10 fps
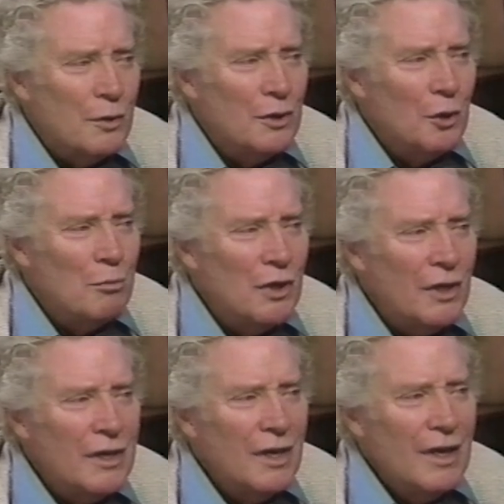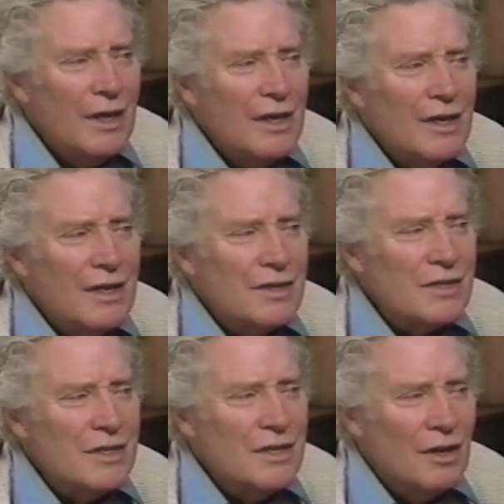You know, Billy is
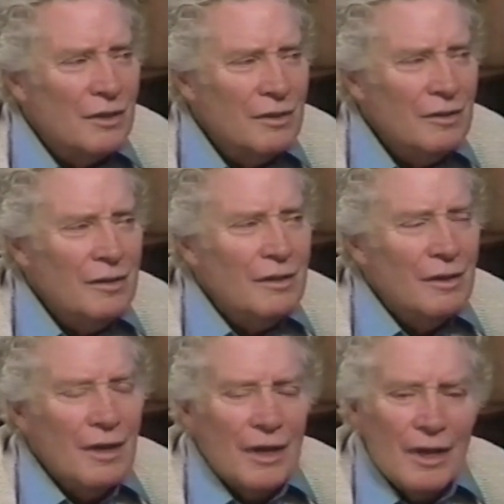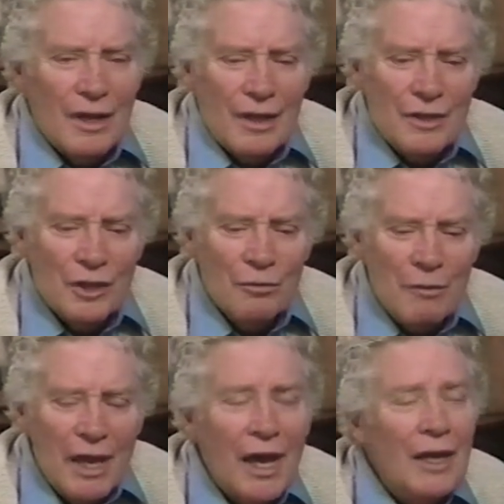a young
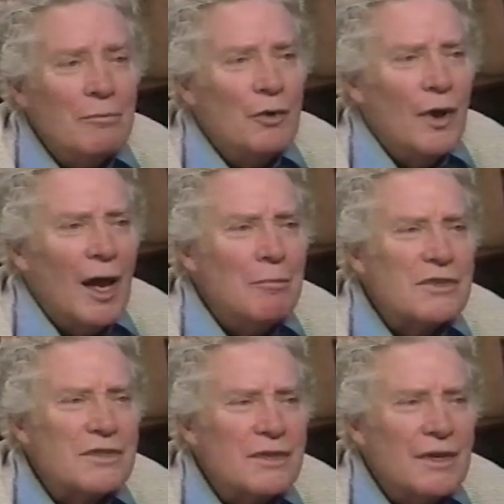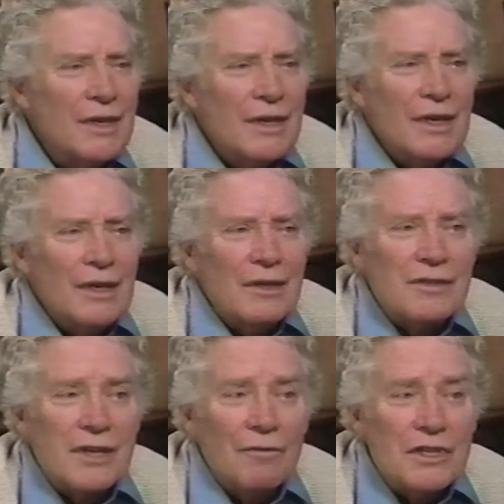man, perhaps
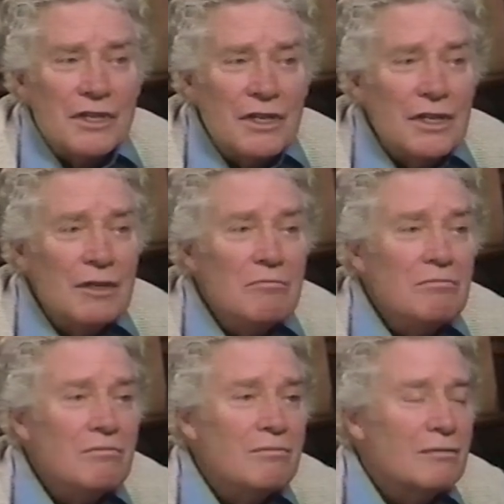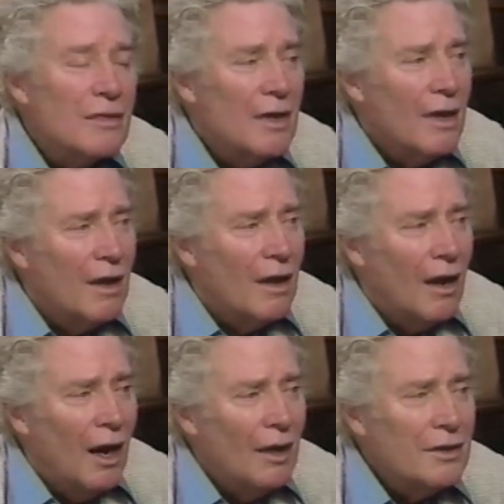17,
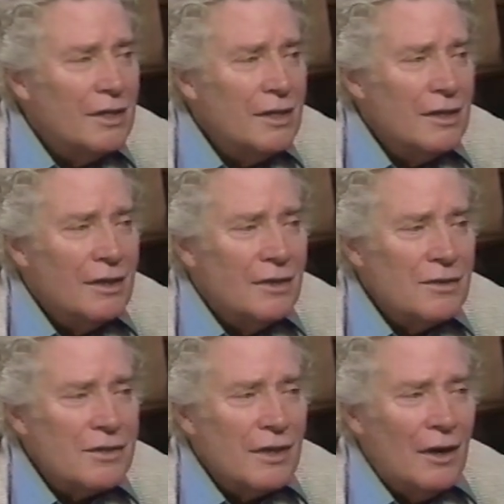and he is